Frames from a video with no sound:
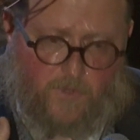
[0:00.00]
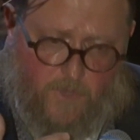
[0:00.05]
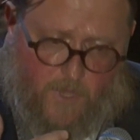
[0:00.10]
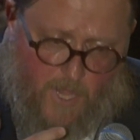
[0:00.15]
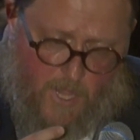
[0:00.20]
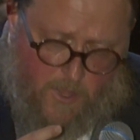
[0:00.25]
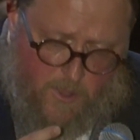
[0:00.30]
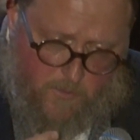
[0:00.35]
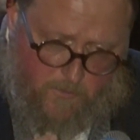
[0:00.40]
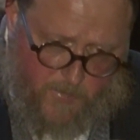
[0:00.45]

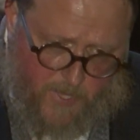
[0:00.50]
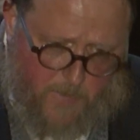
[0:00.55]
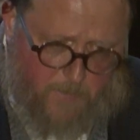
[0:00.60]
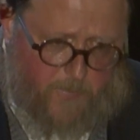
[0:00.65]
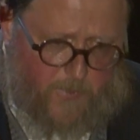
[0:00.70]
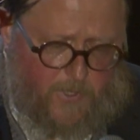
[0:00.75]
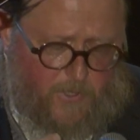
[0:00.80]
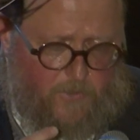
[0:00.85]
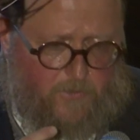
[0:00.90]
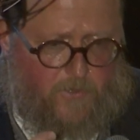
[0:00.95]
the
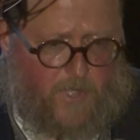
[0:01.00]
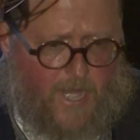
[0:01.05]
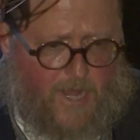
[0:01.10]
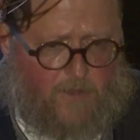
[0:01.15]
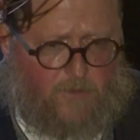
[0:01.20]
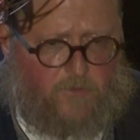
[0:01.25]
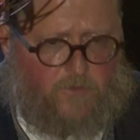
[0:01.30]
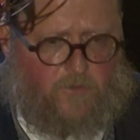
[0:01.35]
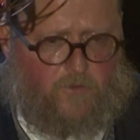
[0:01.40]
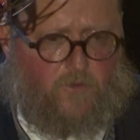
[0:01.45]
people
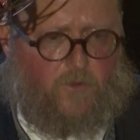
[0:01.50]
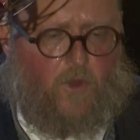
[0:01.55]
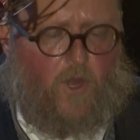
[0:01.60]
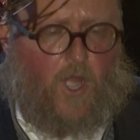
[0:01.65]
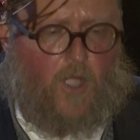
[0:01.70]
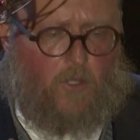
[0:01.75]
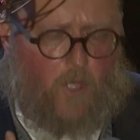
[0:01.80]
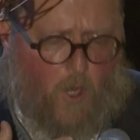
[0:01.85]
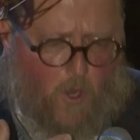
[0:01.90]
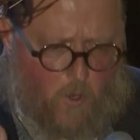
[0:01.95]
around you
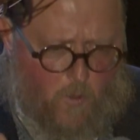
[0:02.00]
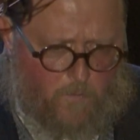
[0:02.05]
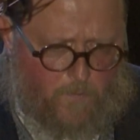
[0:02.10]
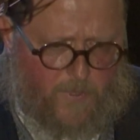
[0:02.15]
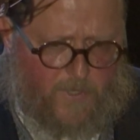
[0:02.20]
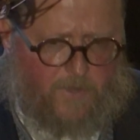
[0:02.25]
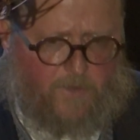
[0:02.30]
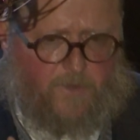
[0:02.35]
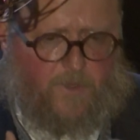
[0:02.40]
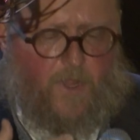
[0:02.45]
are
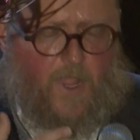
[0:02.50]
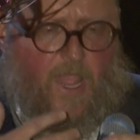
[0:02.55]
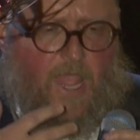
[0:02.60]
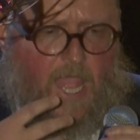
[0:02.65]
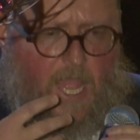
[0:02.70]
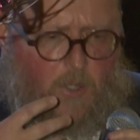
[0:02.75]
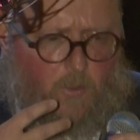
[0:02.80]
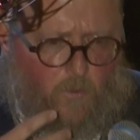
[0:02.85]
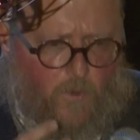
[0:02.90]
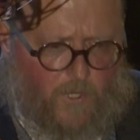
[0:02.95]
open
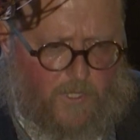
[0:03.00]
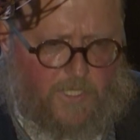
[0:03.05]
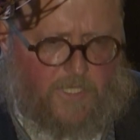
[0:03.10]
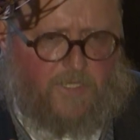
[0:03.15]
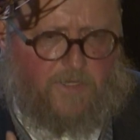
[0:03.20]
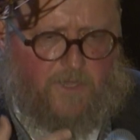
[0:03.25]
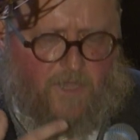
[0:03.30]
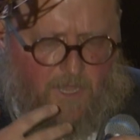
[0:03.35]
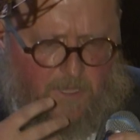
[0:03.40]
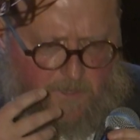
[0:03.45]
and
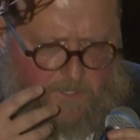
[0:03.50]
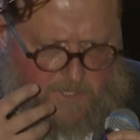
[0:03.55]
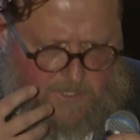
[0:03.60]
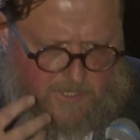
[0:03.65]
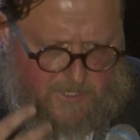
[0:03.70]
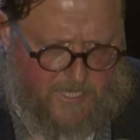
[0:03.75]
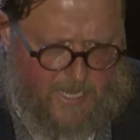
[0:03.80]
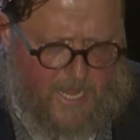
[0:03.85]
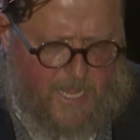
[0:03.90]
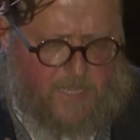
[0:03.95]
willing to
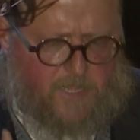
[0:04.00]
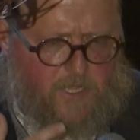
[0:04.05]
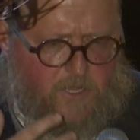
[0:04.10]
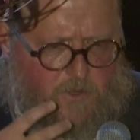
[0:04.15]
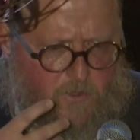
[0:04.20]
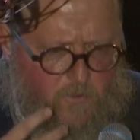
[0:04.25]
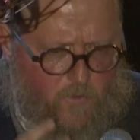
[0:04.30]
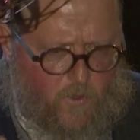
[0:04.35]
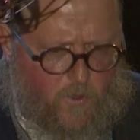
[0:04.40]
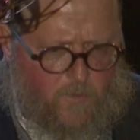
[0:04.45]
understand the
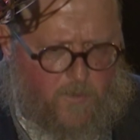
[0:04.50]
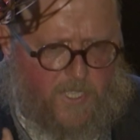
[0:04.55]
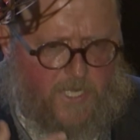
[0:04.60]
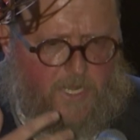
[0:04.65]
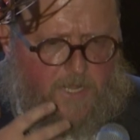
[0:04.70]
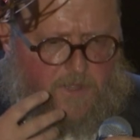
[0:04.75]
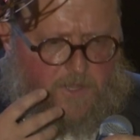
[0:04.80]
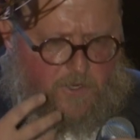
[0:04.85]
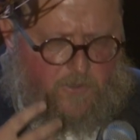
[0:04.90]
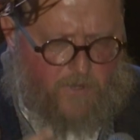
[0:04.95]
enormity
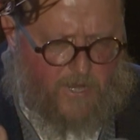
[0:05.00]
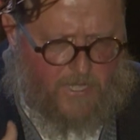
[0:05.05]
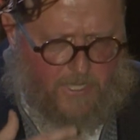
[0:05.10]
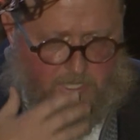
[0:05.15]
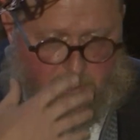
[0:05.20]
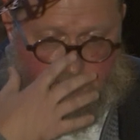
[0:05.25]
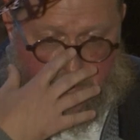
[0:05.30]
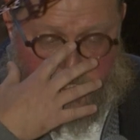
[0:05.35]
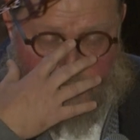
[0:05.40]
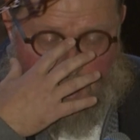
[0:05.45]
and the
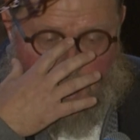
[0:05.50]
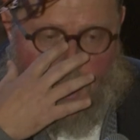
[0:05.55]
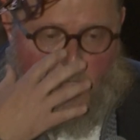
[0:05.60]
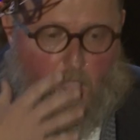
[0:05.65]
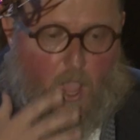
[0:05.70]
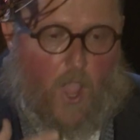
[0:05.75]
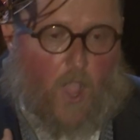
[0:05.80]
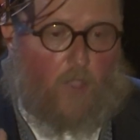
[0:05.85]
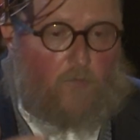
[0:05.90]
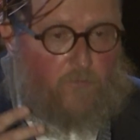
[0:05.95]
greatness
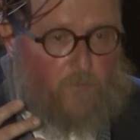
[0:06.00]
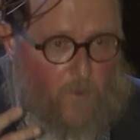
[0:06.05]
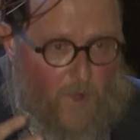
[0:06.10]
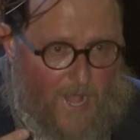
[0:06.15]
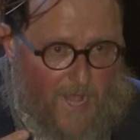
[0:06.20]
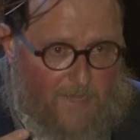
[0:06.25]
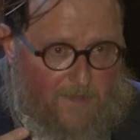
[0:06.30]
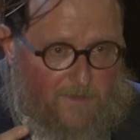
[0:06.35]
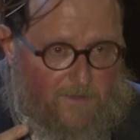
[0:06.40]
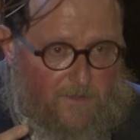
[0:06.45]
of
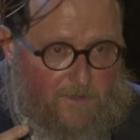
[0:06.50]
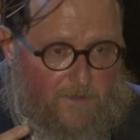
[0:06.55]
what?